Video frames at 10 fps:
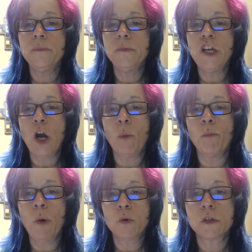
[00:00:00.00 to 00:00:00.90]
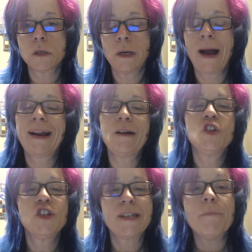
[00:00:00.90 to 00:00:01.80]
you know, most, not, I
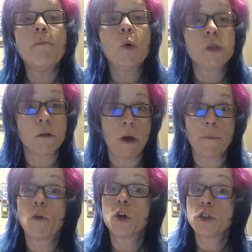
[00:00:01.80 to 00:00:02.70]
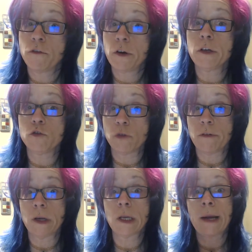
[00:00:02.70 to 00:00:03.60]
shouldn't say most of them, of course you're very
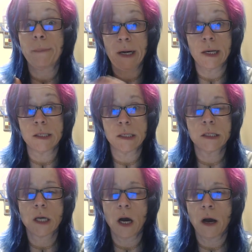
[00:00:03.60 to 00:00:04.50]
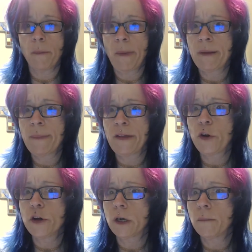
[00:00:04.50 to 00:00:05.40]
driven like my cousins. Um, my, my
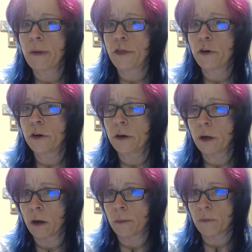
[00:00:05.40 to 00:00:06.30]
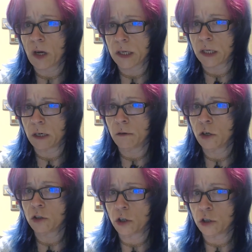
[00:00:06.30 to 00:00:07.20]
third, my third um, cousin,
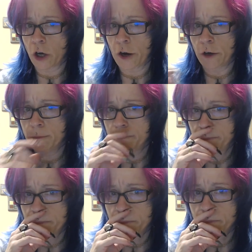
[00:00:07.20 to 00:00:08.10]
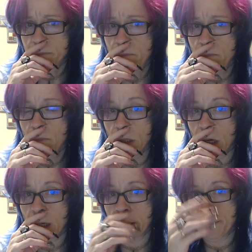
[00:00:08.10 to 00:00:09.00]
her, her daughter,
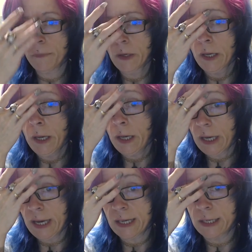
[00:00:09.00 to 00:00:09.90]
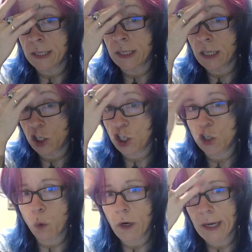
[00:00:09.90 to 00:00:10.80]
um, is, she's
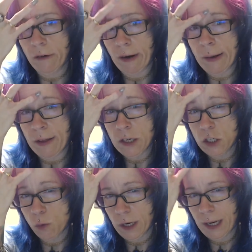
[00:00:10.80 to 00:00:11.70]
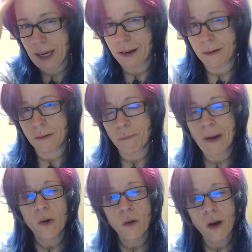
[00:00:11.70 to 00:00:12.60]
working right now. I think she's working in a
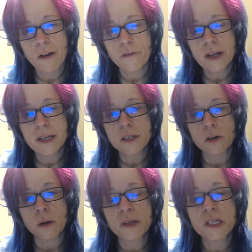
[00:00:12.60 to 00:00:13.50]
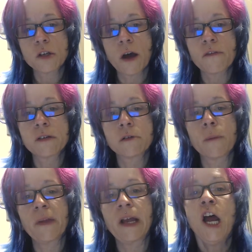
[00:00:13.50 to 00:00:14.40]
medical office or a business office or
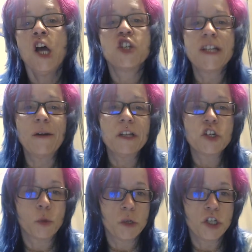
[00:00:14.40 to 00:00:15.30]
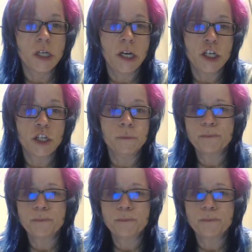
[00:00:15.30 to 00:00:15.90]
something. She's not really sure what she's going to do.